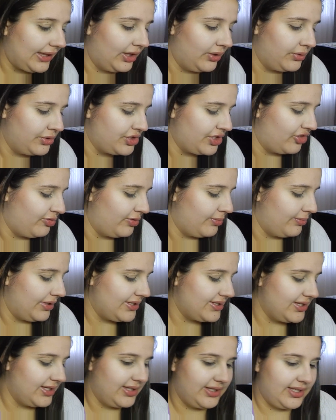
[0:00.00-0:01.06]
which I've been
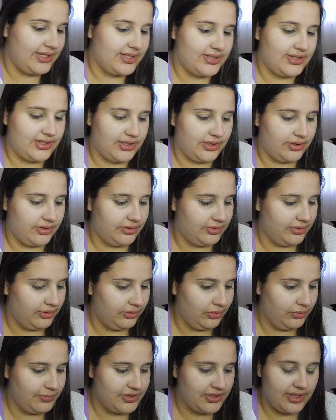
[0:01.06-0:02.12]
mixing these two.
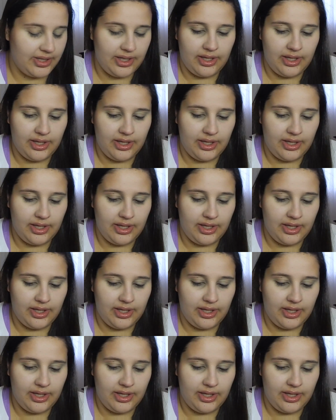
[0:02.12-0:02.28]
Oops.